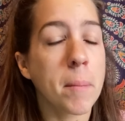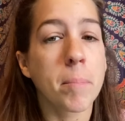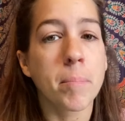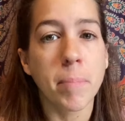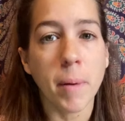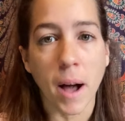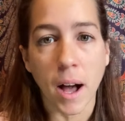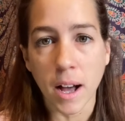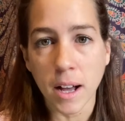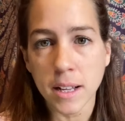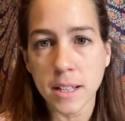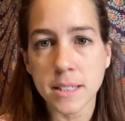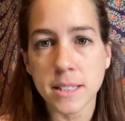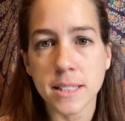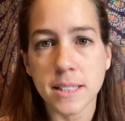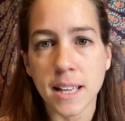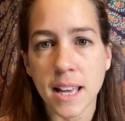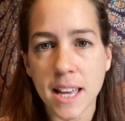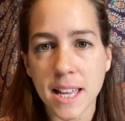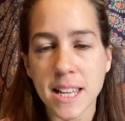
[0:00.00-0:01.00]
But
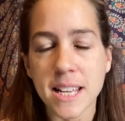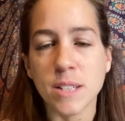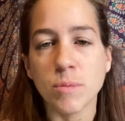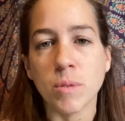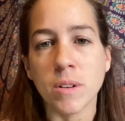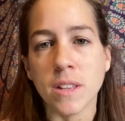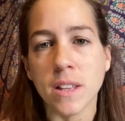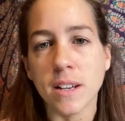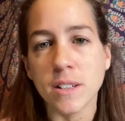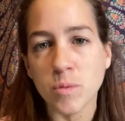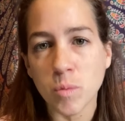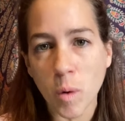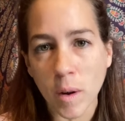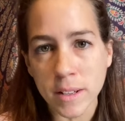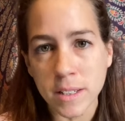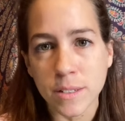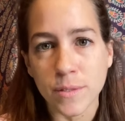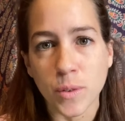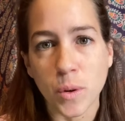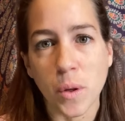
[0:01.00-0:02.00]
it is one of those
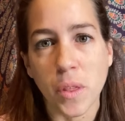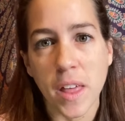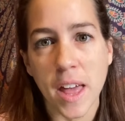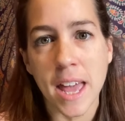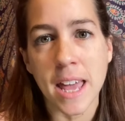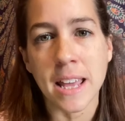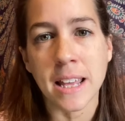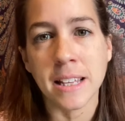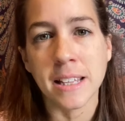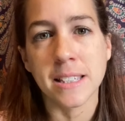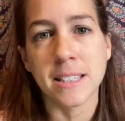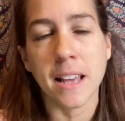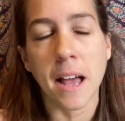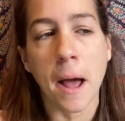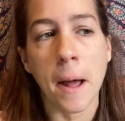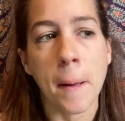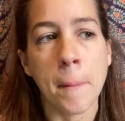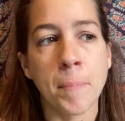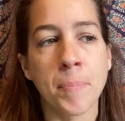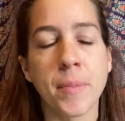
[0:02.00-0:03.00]
wonderful things
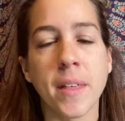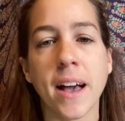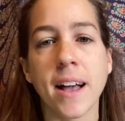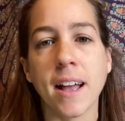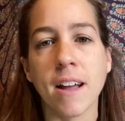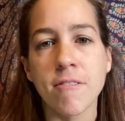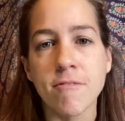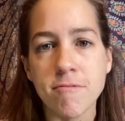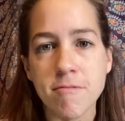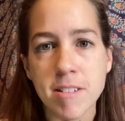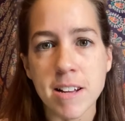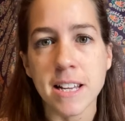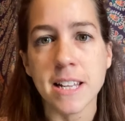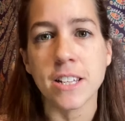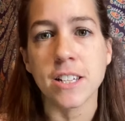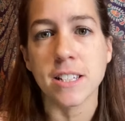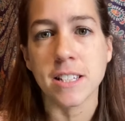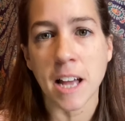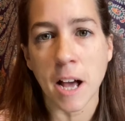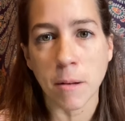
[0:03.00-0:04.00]
that can really
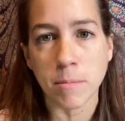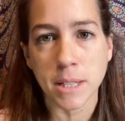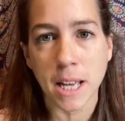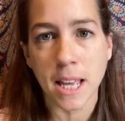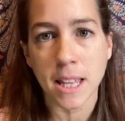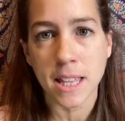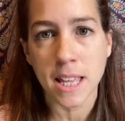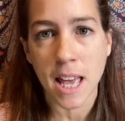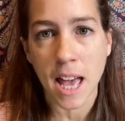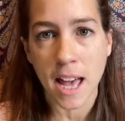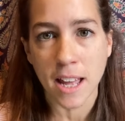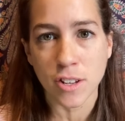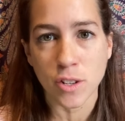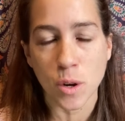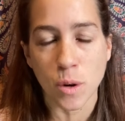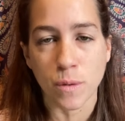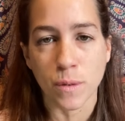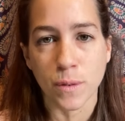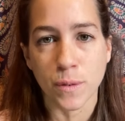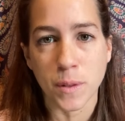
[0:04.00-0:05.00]
just help take the edge
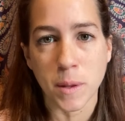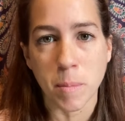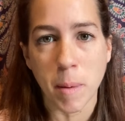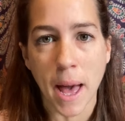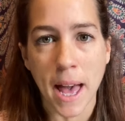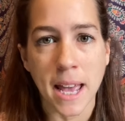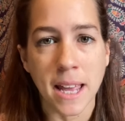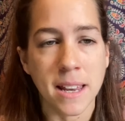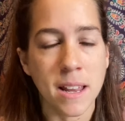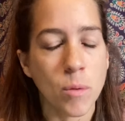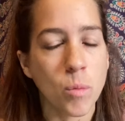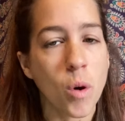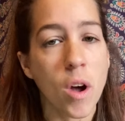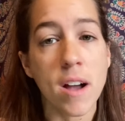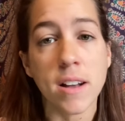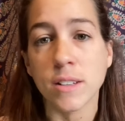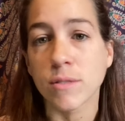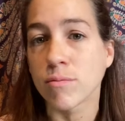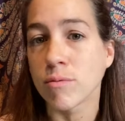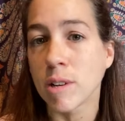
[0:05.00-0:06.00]
off of the pain. It
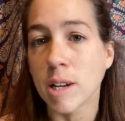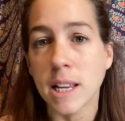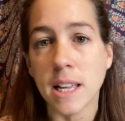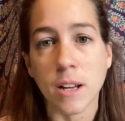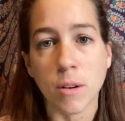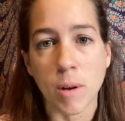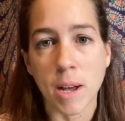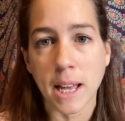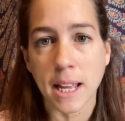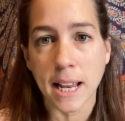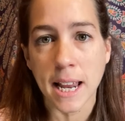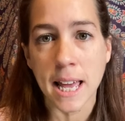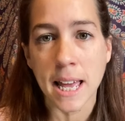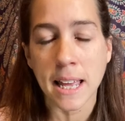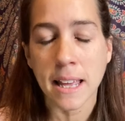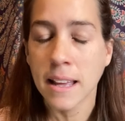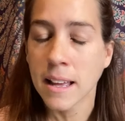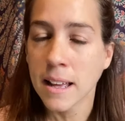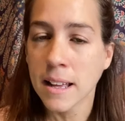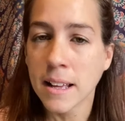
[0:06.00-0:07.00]
works really
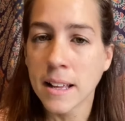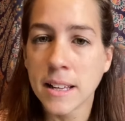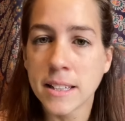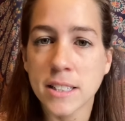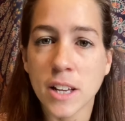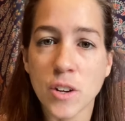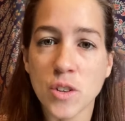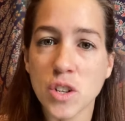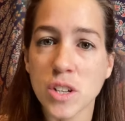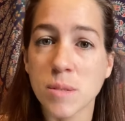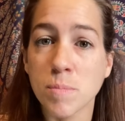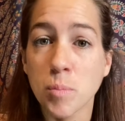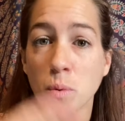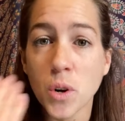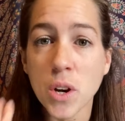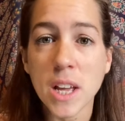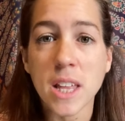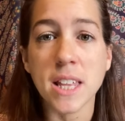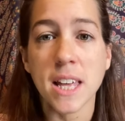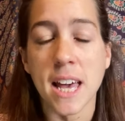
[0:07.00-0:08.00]
quickly. So you just
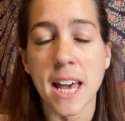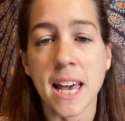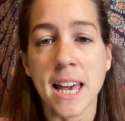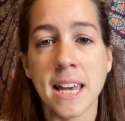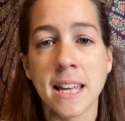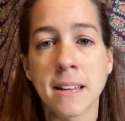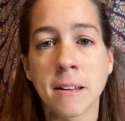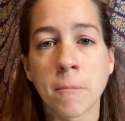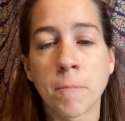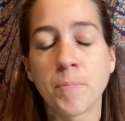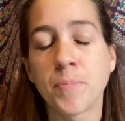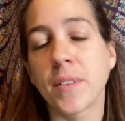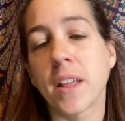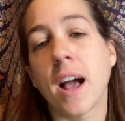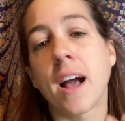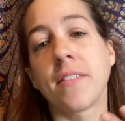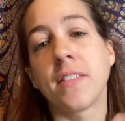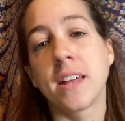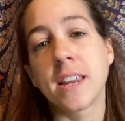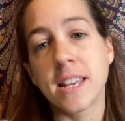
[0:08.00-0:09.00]
breathe it in
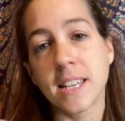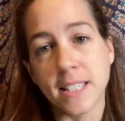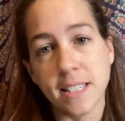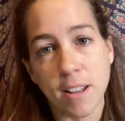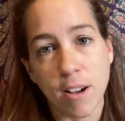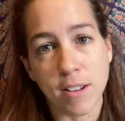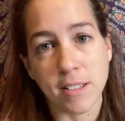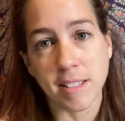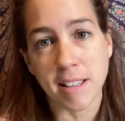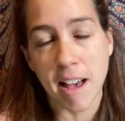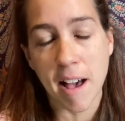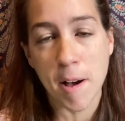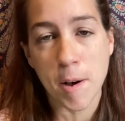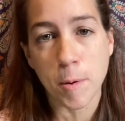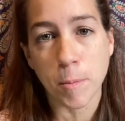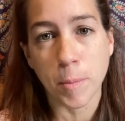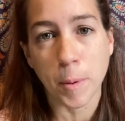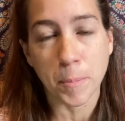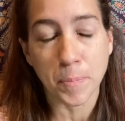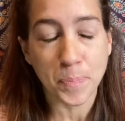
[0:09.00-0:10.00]
and then it starts to
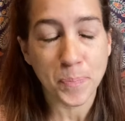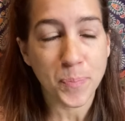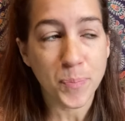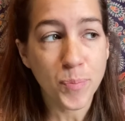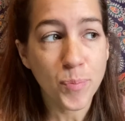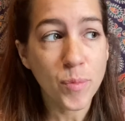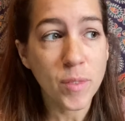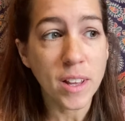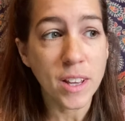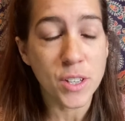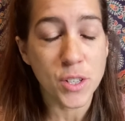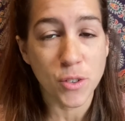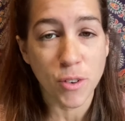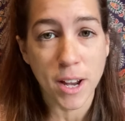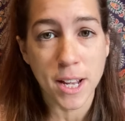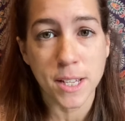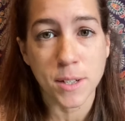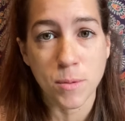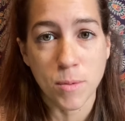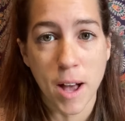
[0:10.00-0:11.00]
help
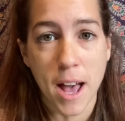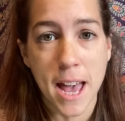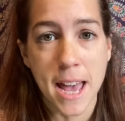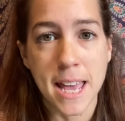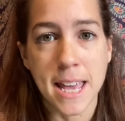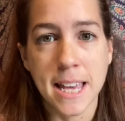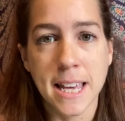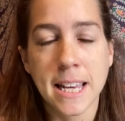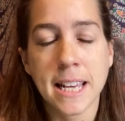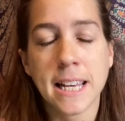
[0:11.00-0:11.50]
straight away.